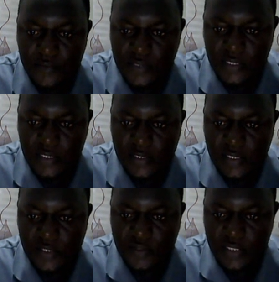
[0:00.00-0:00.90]
Yes, they
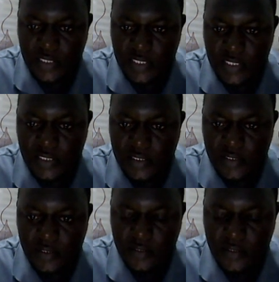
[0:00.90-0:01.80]
shouldn't get
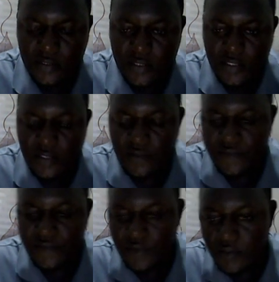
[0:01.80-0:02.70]

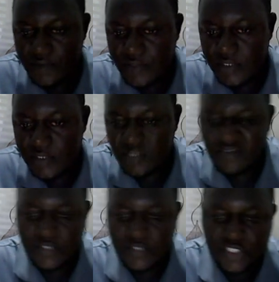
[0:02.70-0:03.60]
involved in
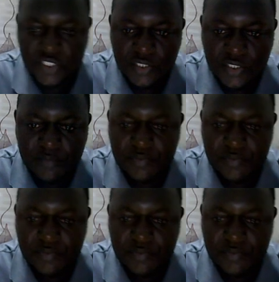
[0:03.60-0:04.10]
courtship,